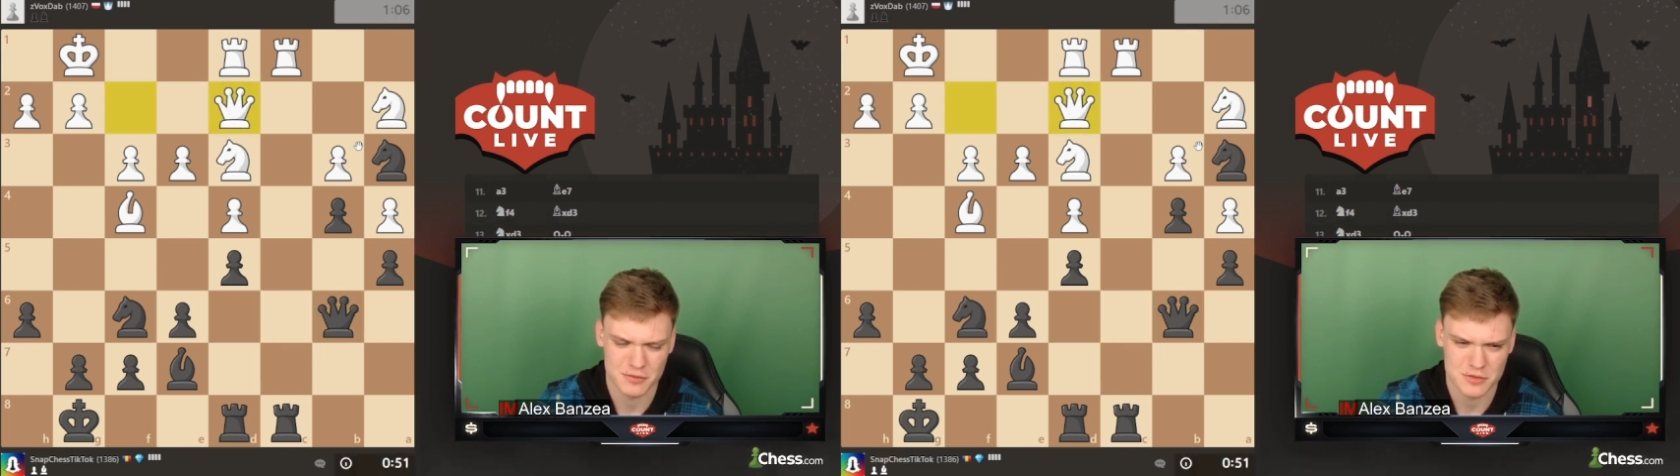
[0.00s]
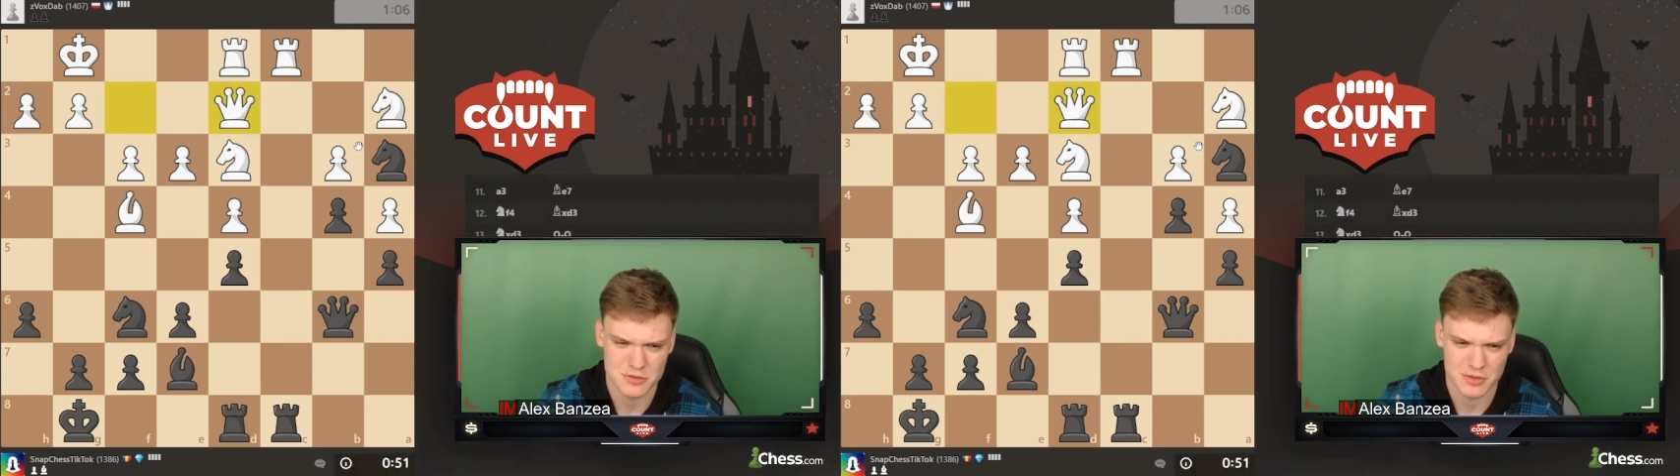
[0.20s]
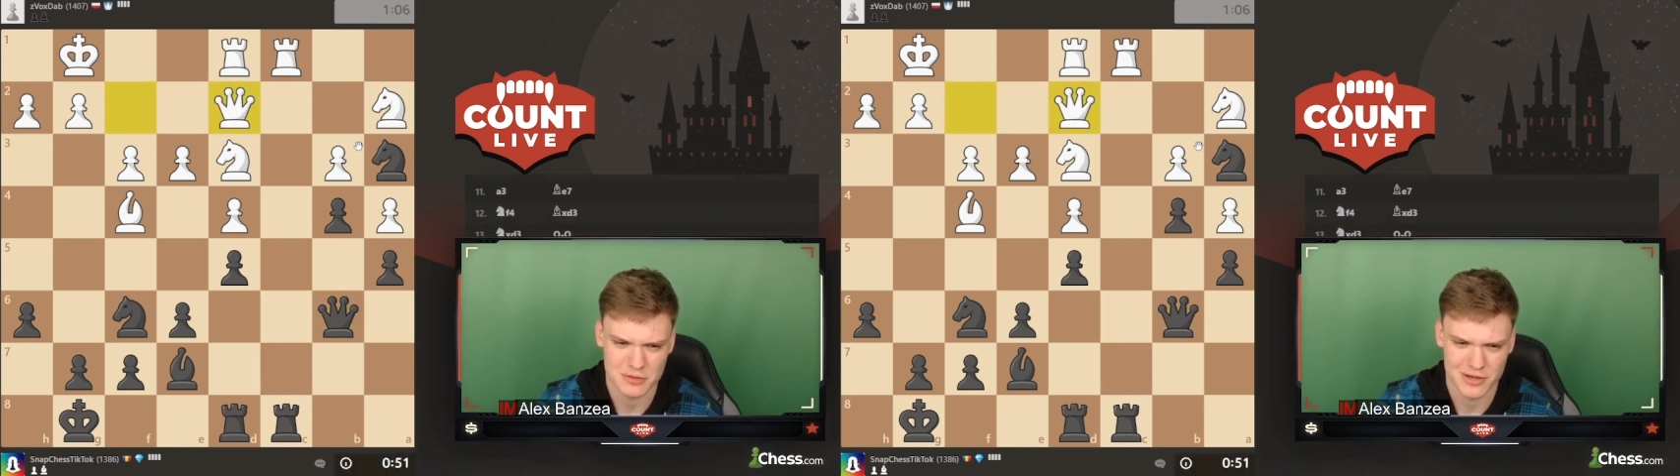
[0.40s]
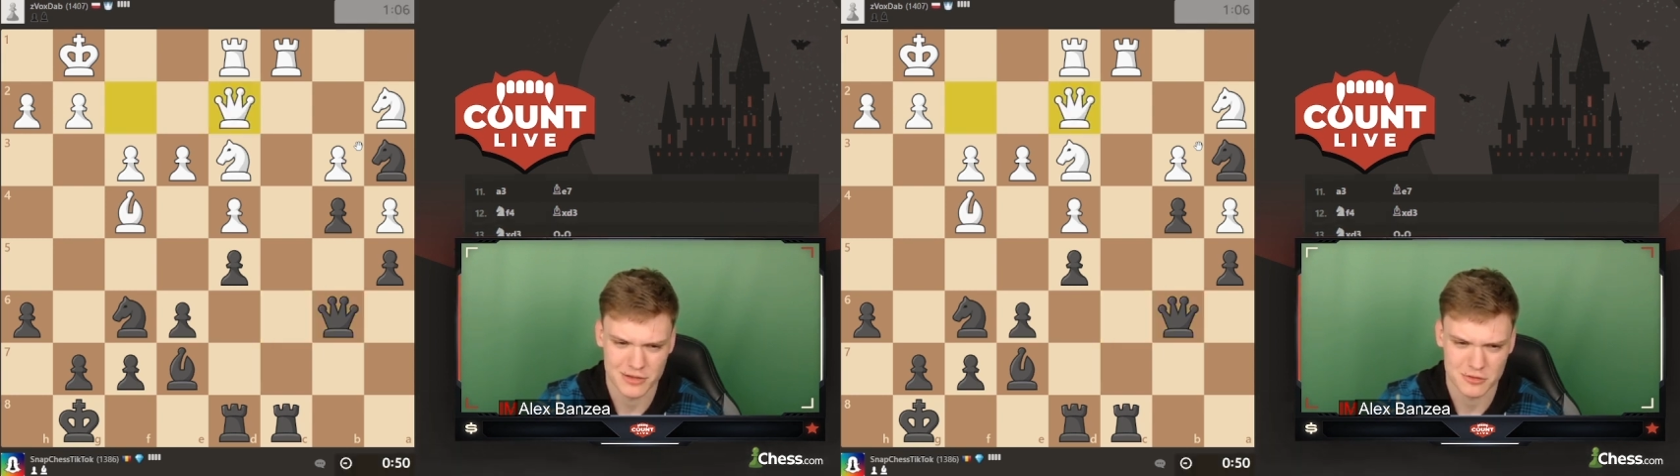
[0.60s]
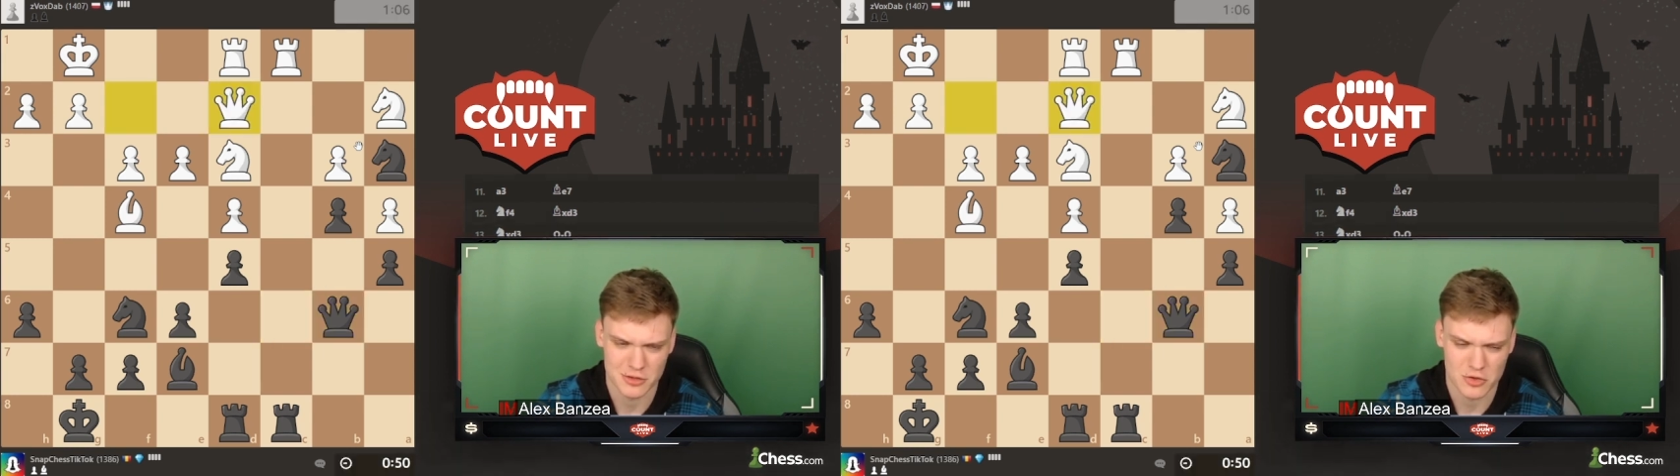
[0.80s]
obvious way to like
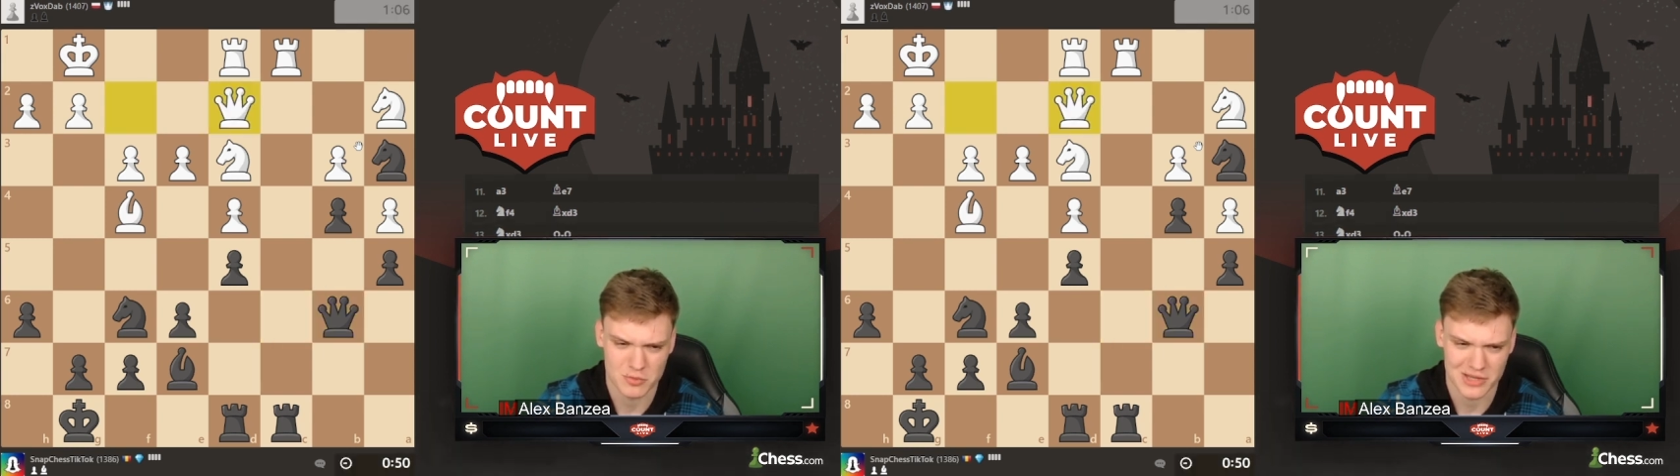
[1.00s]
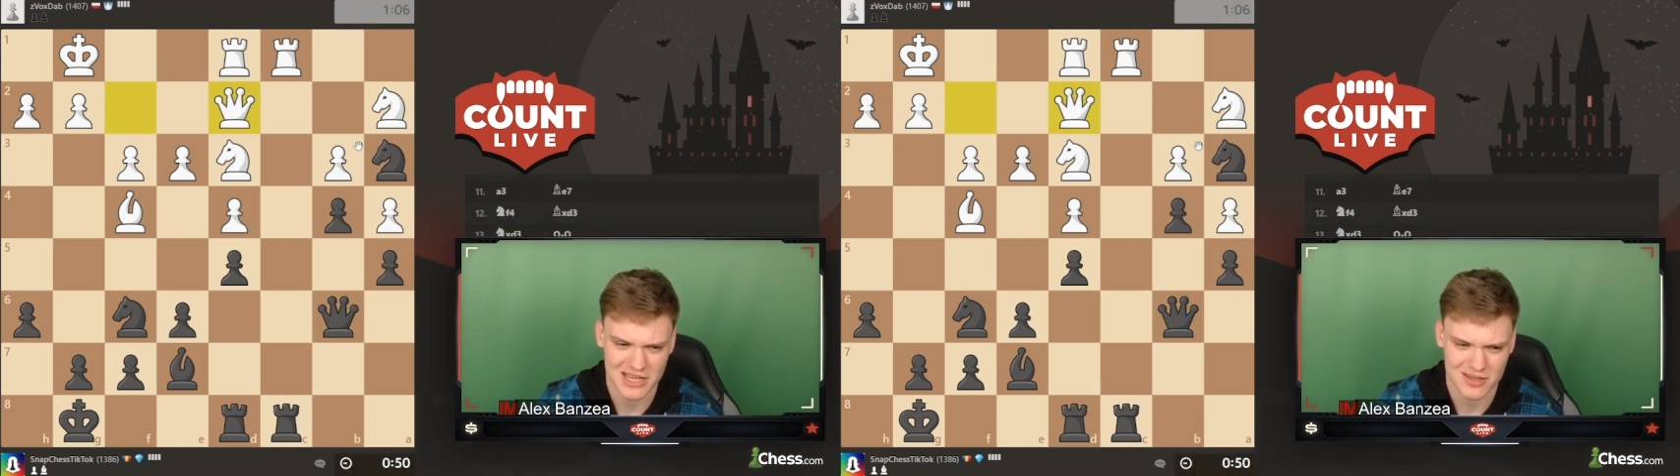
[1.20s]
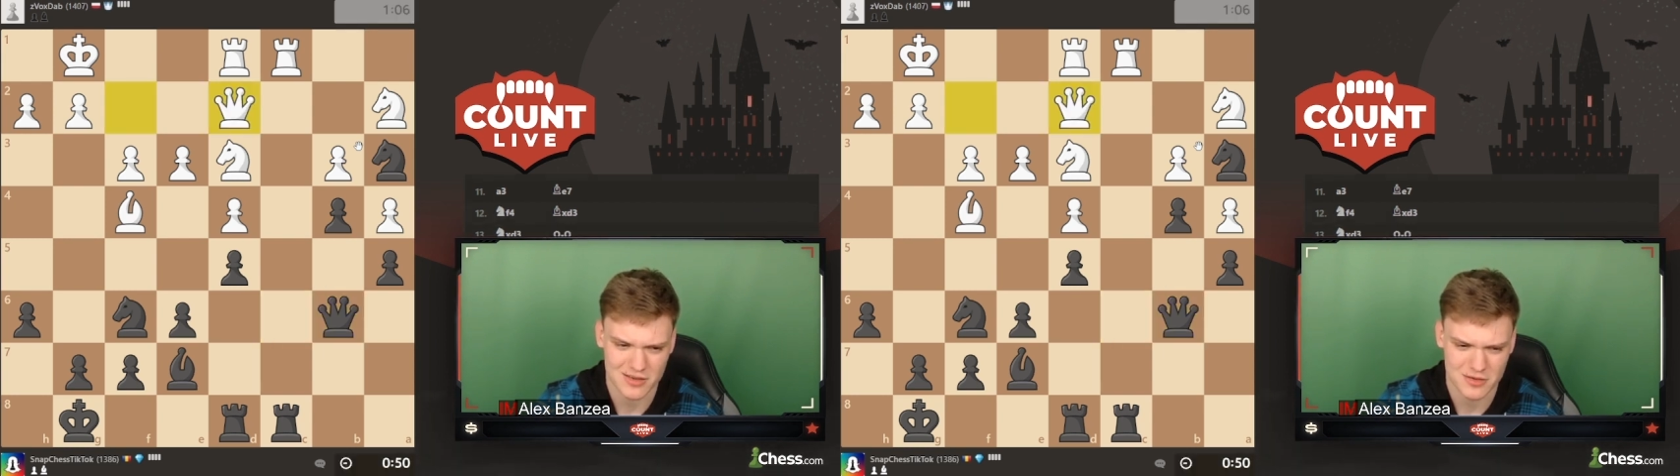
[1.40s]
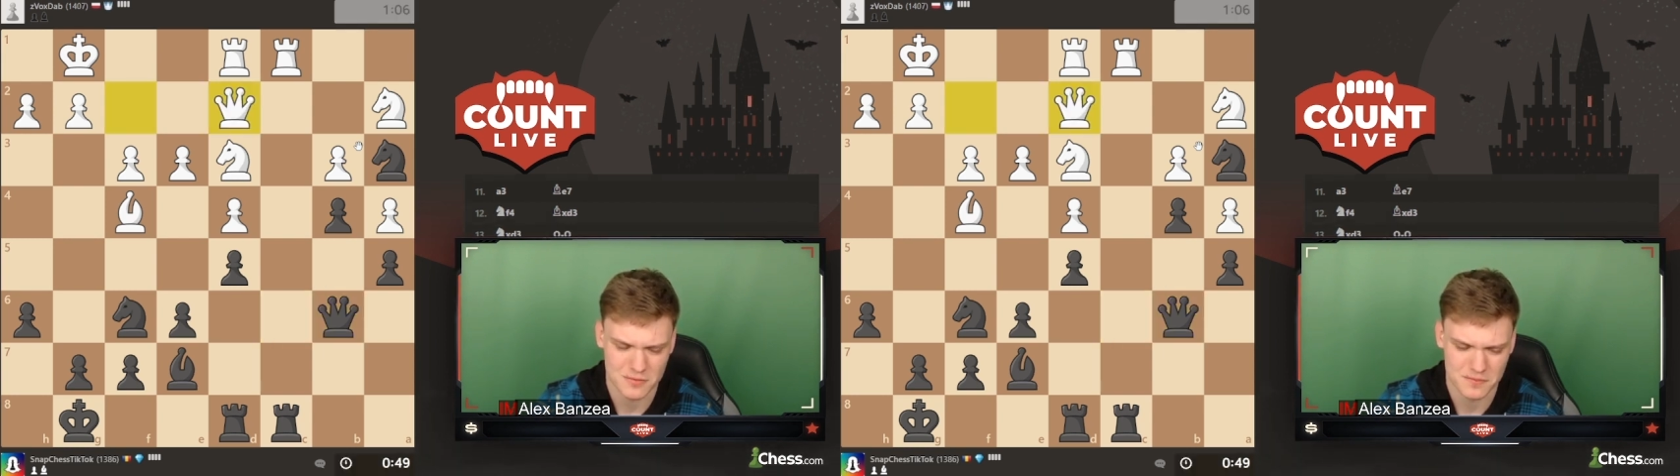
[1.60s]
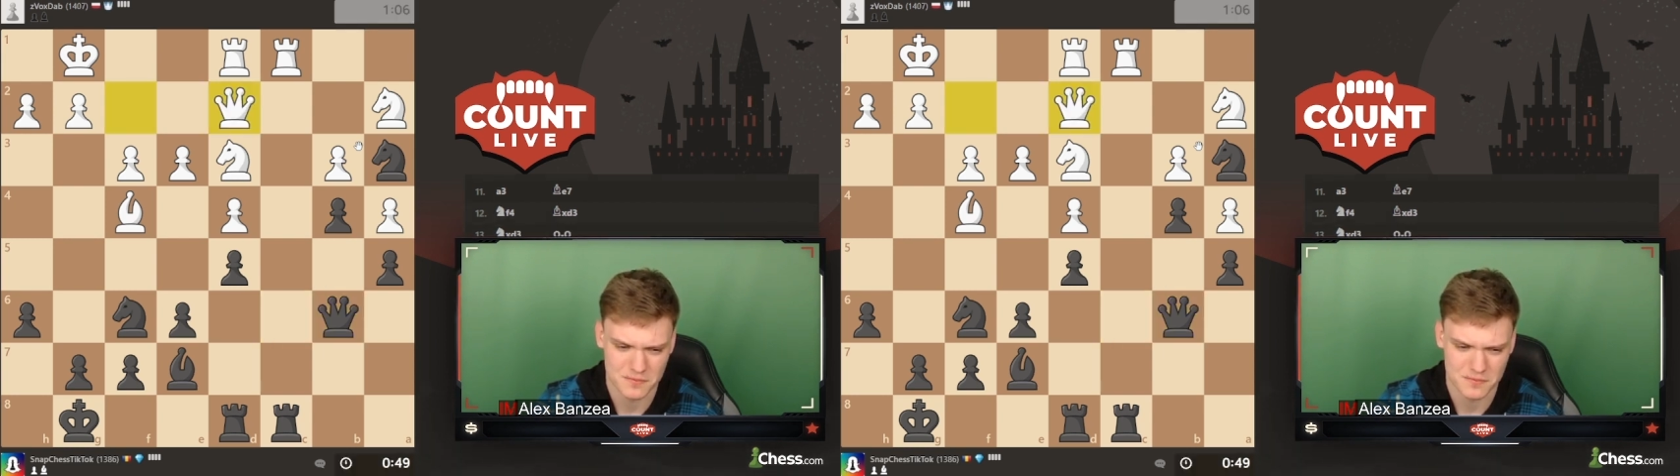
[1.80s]
continue play here.